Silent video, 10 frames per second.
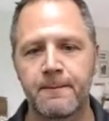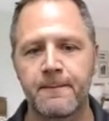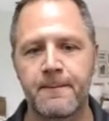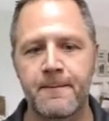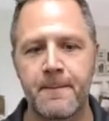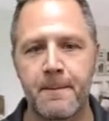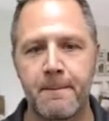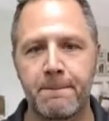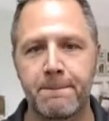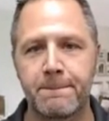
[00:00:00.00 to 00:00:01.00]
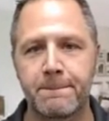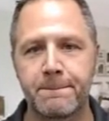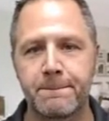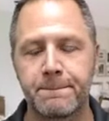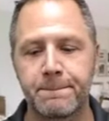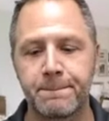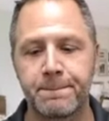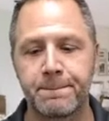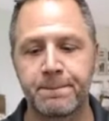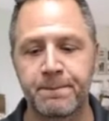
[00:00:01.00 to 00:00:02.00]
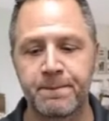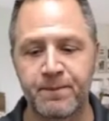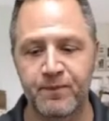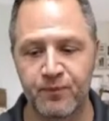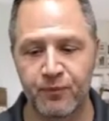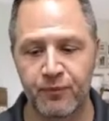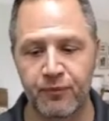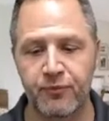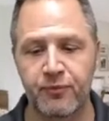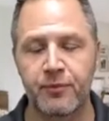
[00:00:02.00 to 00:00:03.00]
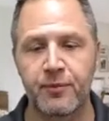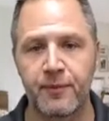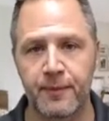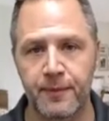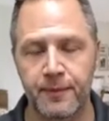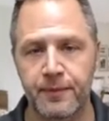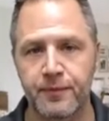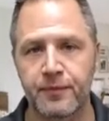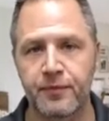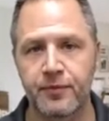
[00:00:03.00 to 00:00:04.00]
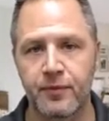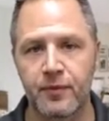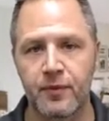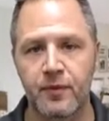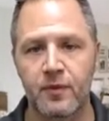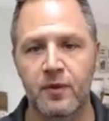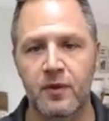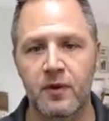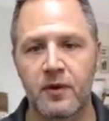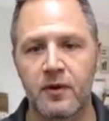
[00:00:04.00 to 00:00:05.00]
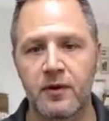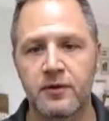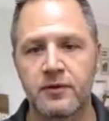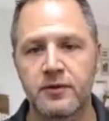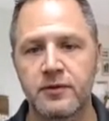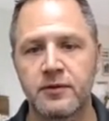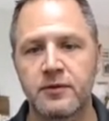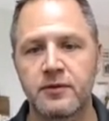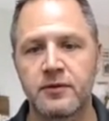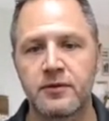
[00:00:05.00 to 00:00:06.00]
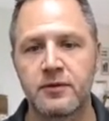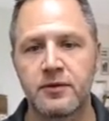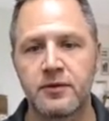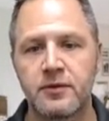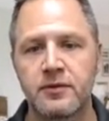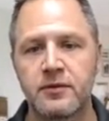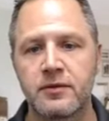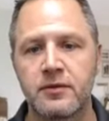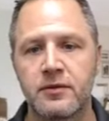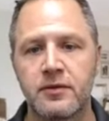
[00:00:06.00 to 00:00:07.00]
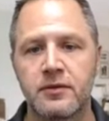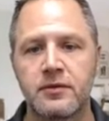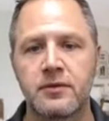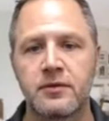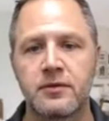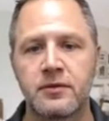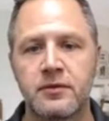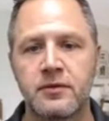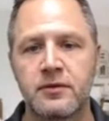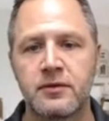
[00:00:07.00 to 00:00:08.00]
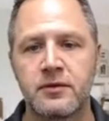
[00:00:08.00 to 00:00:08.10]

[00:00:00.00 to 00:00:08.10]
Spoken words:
This person isn't speaking.